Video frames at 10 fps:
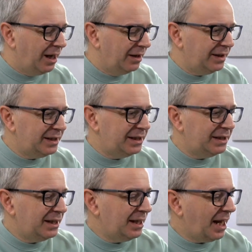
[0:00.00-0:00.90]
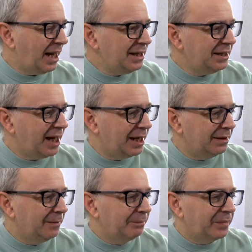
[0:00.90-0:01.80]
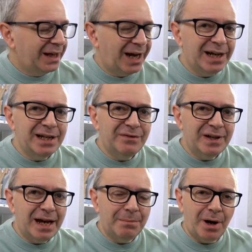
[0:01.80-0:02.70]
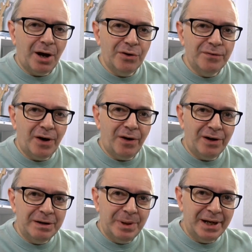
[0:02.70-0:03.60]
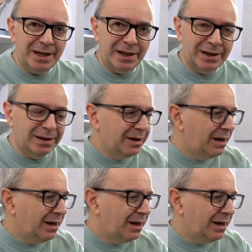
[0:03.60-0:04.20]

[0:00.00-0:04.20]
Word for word: Uh, this is the Aten K V M over I P,